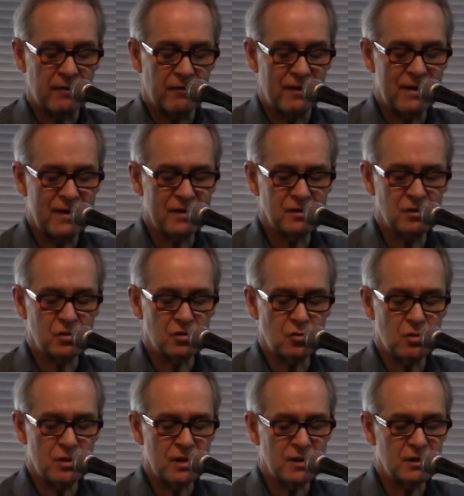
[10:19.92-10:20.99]
finds the
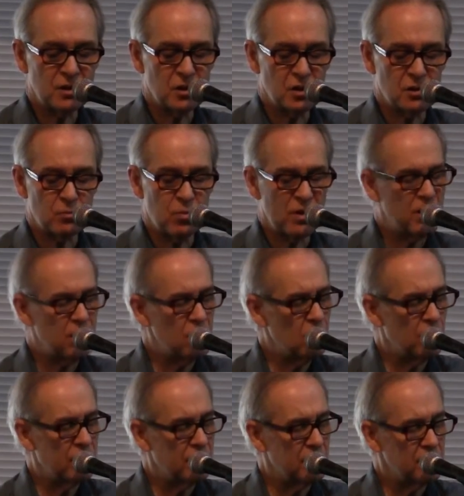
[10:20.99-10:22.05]
strength to spread their
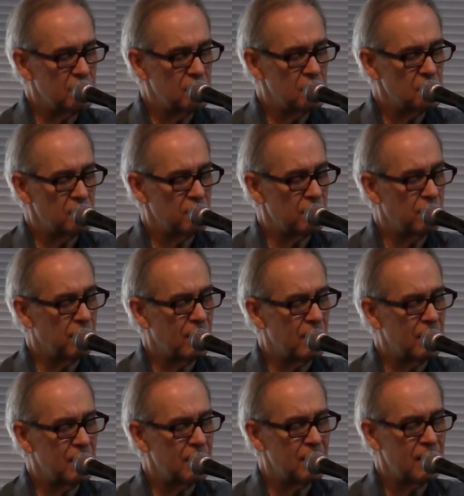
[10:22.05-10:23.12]
wings and
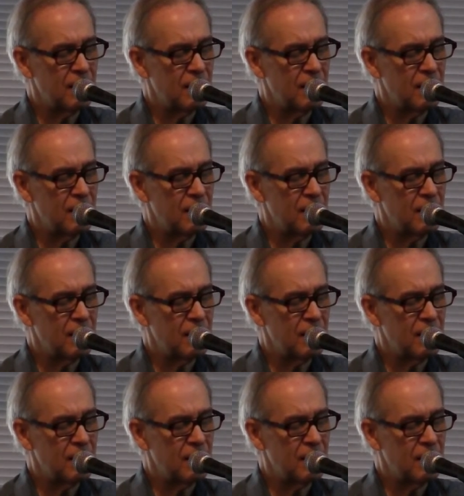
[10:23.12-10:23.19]
fly.